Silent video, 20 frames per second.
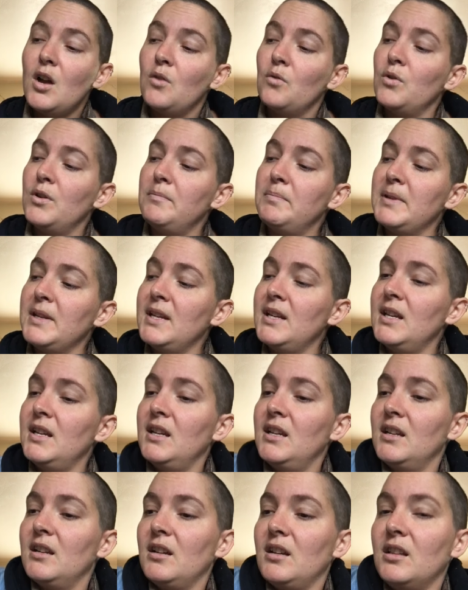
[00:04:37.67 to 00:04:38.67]
would
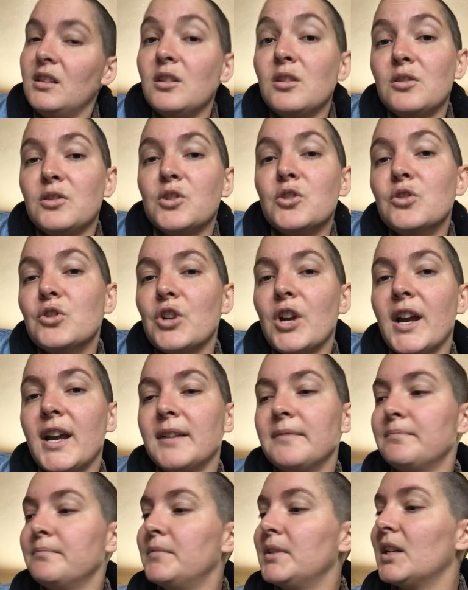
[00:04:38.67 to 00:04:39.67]
be a little too
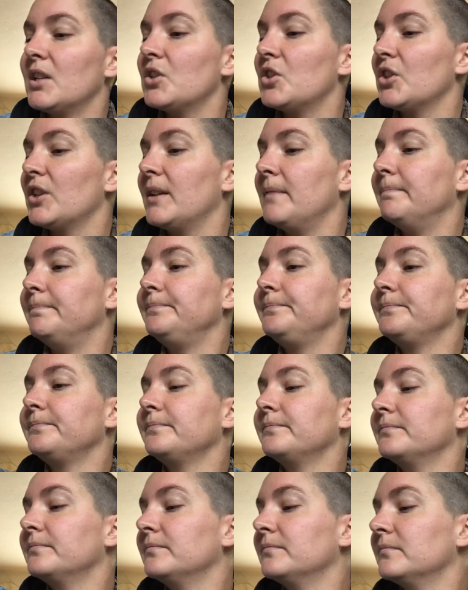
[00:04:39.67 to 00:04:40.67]
drying, potentially.
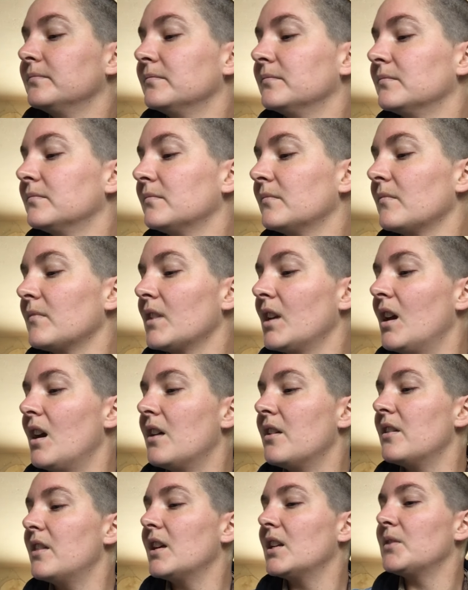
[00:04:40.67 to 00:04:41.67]

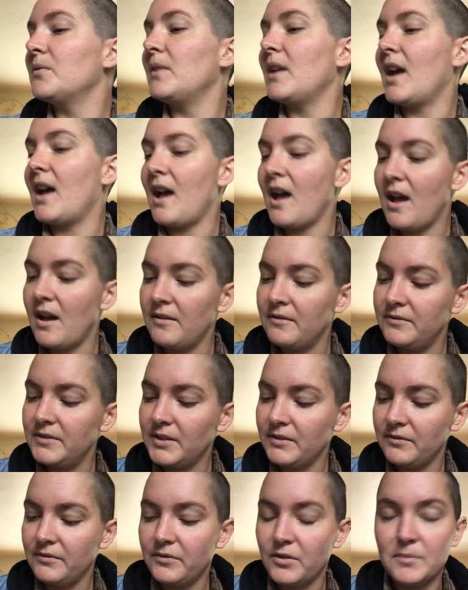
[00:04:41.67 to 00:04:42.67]
Other things we have,
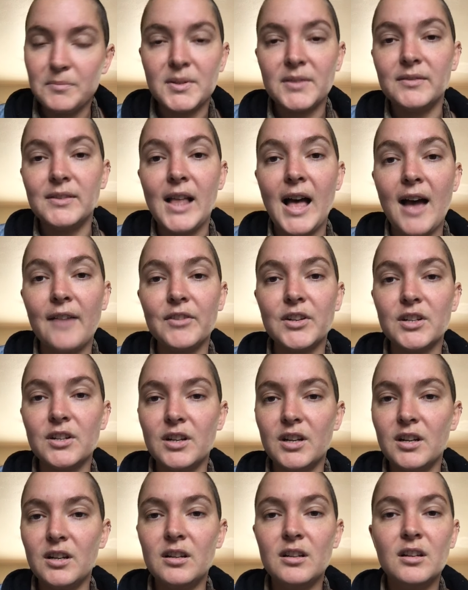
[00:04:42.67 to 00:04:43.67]
different forms of
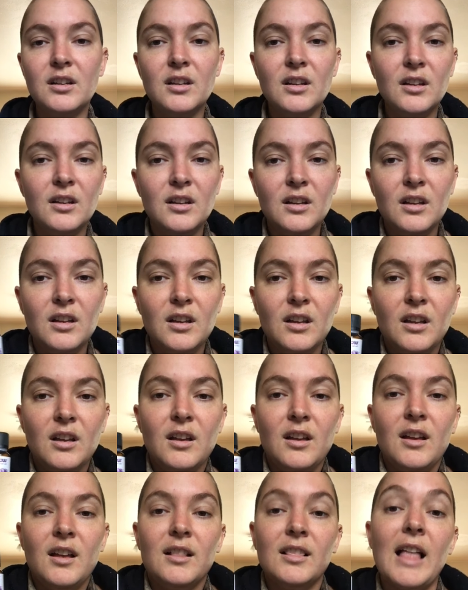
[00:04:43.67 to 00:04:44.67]
lavender.
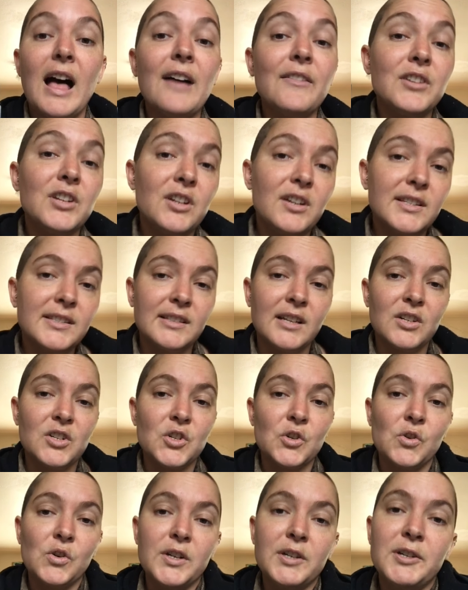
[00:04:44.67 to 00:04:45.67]
Lavender
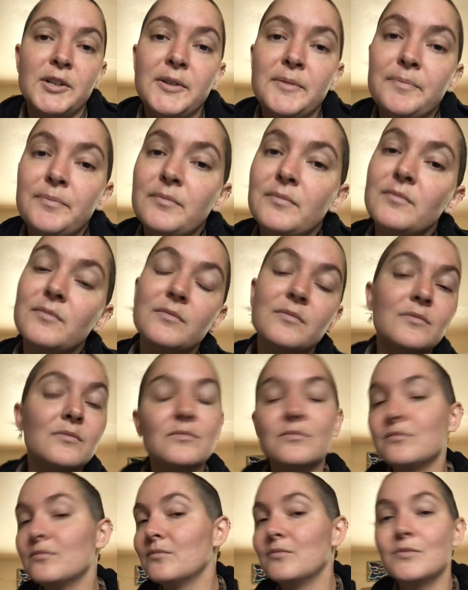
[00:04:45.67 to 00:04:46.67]
essential oil,
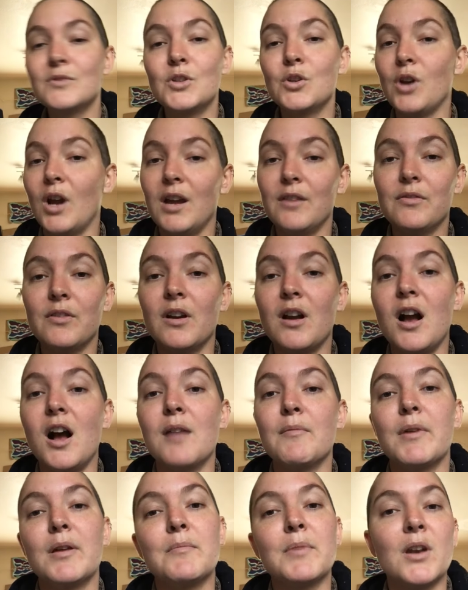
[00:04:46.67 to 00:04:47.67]
great for
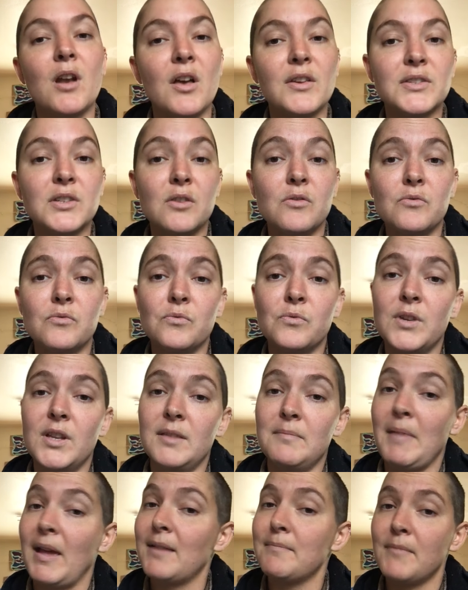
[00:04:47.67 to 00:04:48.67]
calming, but also
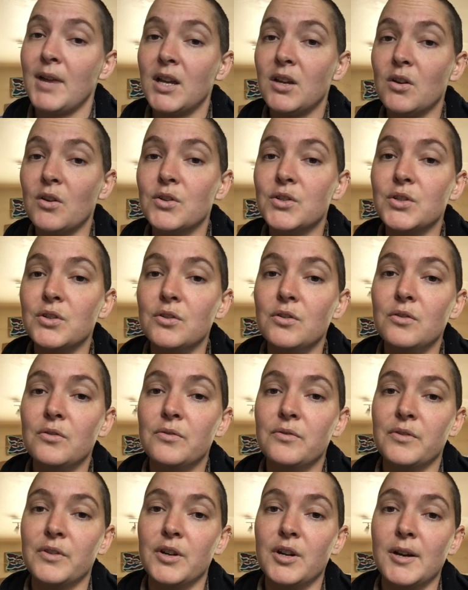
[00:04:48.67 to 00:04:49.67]
my go-to
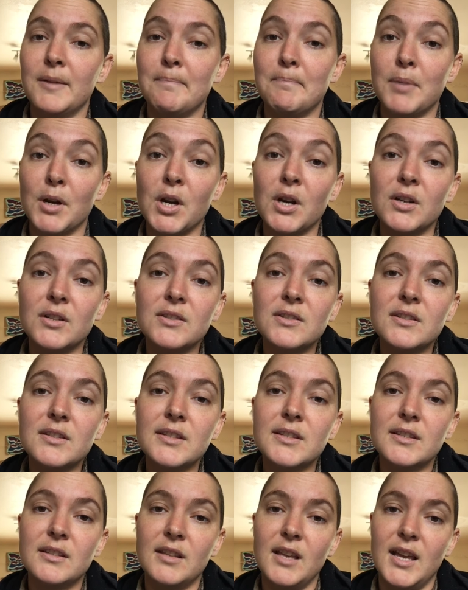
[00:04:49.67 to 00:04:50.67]
for
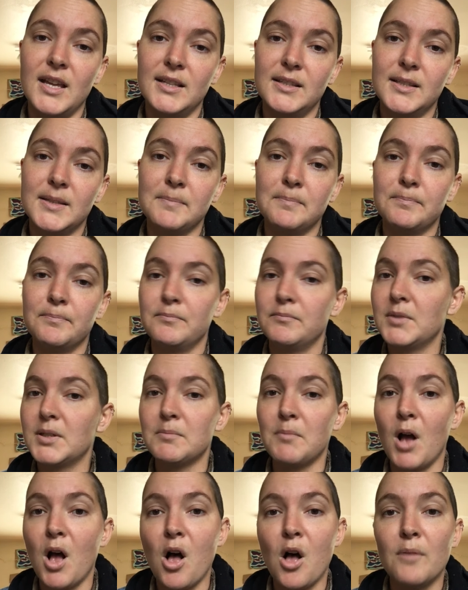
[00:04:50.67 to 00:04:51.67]
burns,
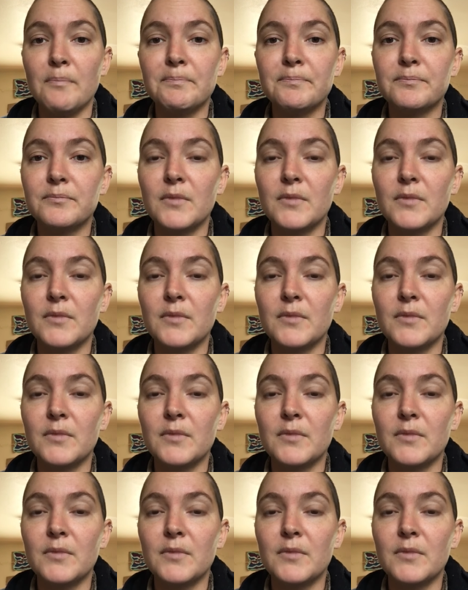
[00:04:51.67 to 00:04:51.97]
small